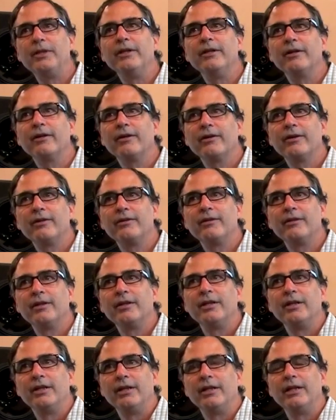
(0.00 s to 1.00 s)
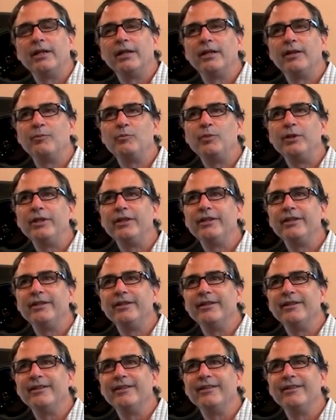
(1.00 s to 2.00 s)
here and be
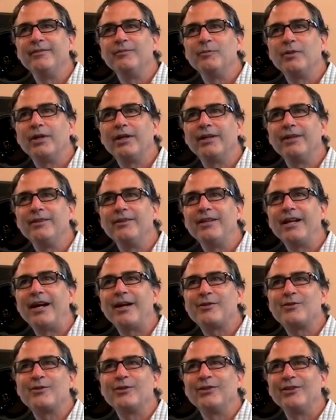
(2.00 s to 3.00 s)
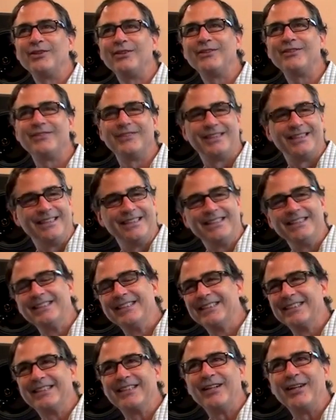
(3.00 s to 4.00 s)
in my natural
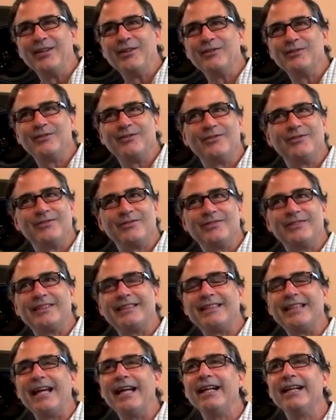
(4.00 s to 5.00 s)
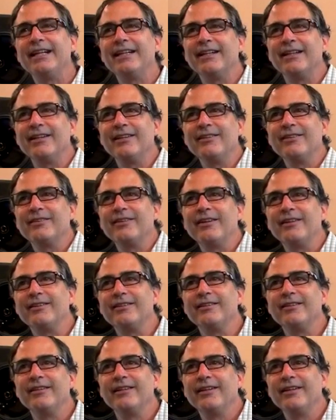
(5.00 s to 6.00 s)
kind of setting
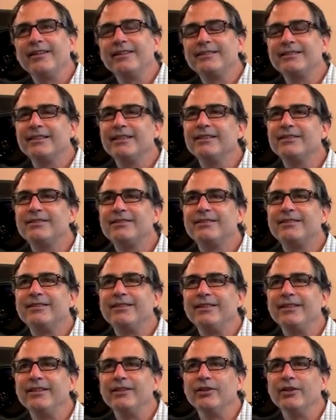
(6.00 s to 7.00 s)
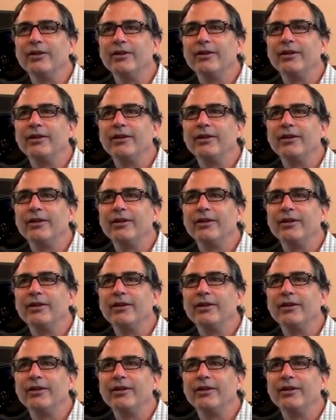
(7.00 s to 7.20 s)
that exists here.